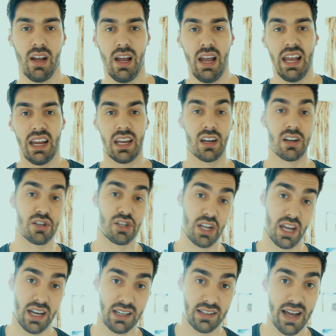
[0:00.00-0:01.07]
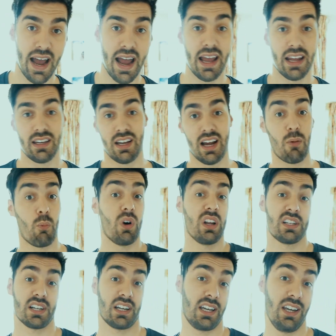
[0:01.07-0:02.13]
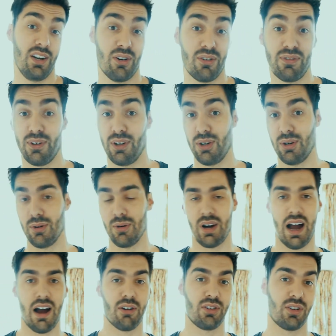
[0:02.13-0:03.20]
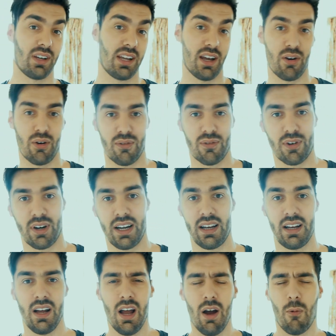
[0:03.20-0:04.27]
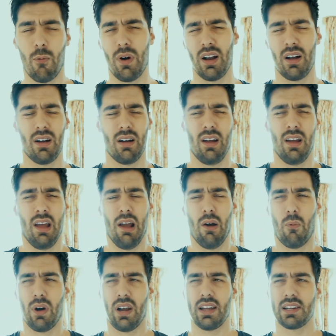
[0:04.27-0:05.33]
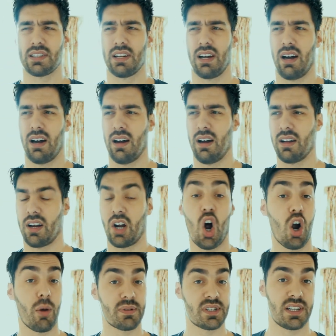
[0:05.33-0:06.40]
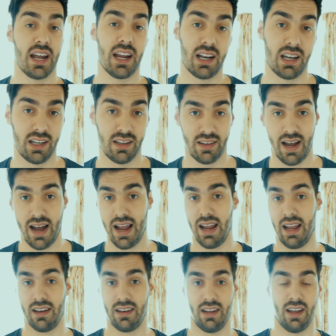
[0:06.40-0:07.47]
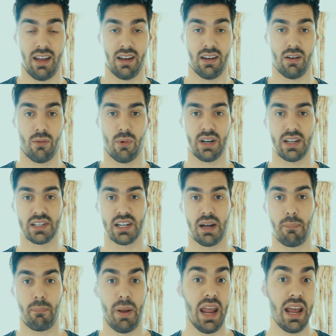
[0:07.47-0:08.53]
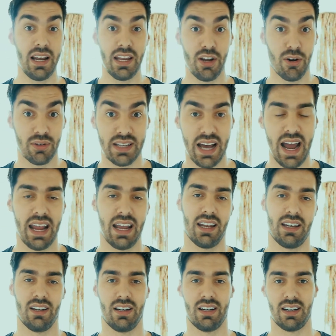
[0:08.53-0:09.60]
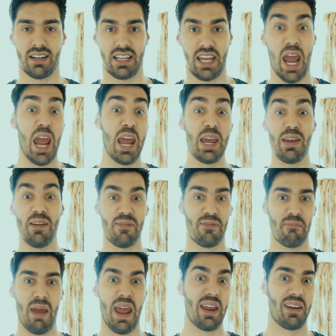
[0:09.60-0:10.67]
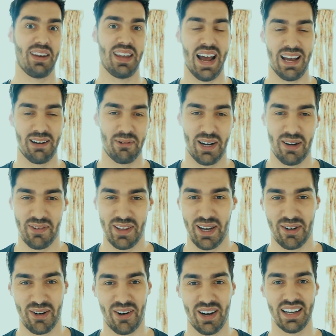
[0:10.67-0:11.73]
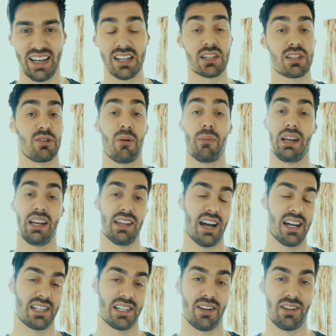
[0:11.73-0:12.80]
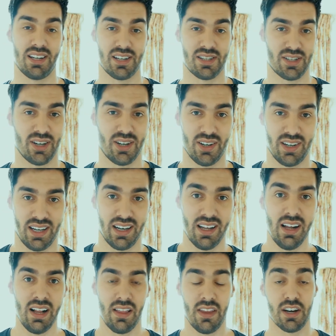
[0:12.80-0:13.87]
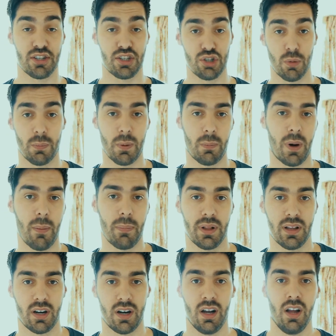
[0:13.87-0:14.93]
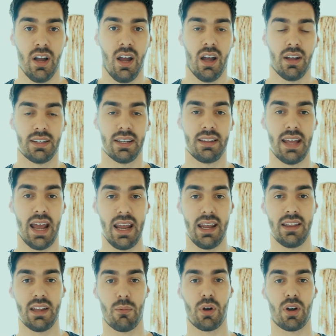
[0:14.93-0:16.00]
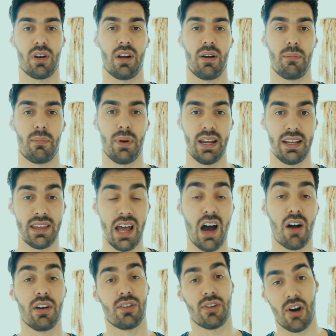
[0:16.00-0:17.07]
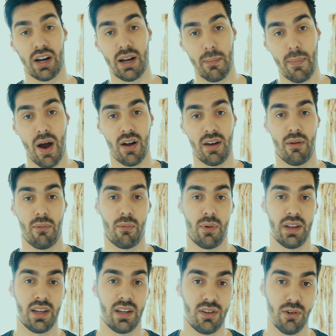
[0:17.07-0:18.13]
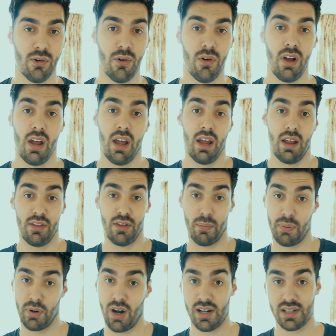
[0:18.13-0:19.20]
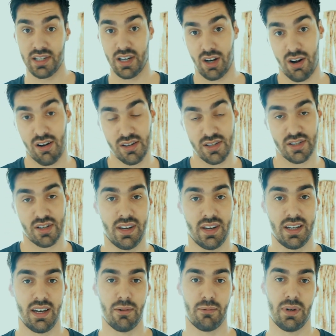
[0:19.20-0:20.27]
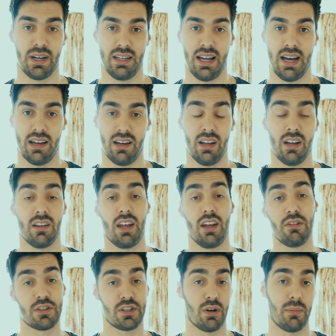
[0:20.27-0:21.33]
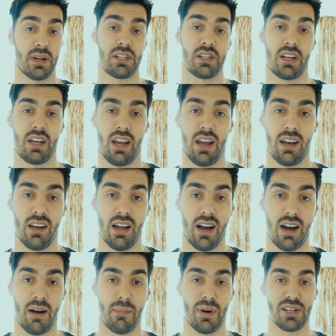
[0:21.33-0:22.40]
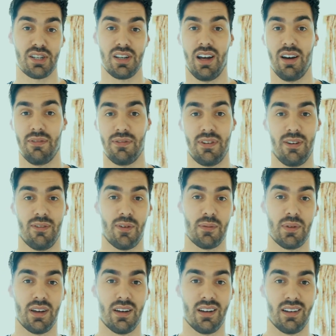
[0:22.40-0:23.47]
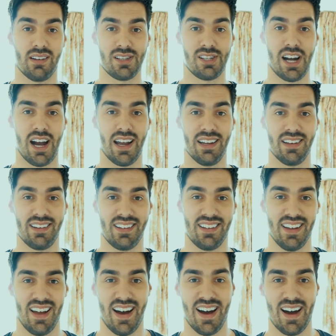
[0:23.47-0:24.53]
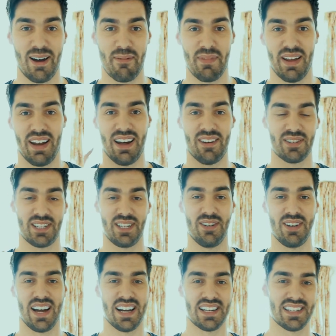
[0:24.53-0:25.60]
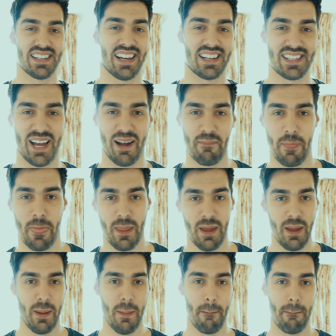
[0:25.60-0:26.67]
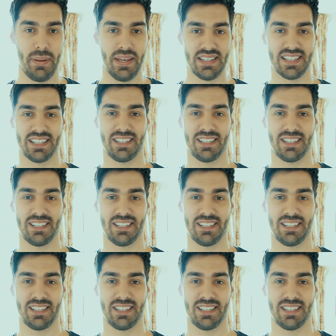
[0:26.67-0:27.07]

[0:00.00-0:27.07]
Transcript: ketogenic diet, what is a keto flu, how to get over it, what is a carb cycling diet, and what is a paleo diet, caveman diet, whatever they call it. There's so many diets out there that are circulating. They're super popular today that we're gonna break down and talk about and what they do, the pros and cons of and whatnot. Thank you so much again. Much love from the giant, and I'll see you guys next time. Peace.